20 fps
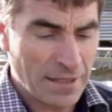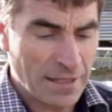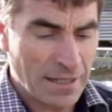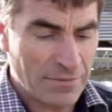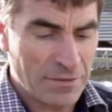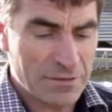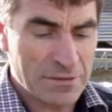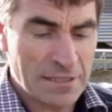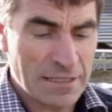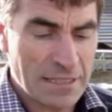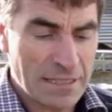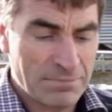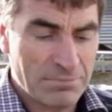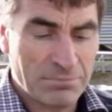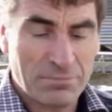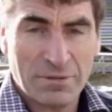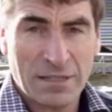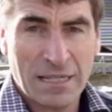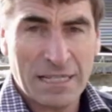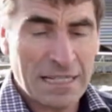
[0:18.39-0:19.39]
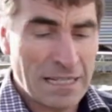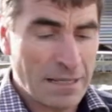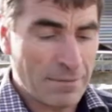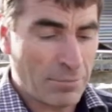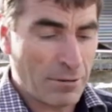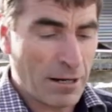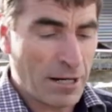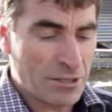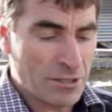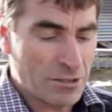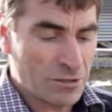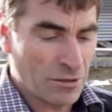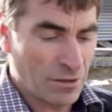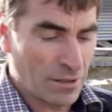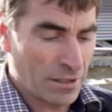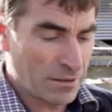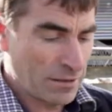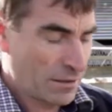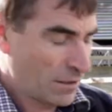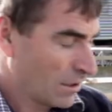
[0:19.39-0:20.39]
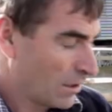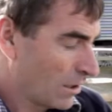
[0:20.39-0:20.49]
if there's any abrasions on it.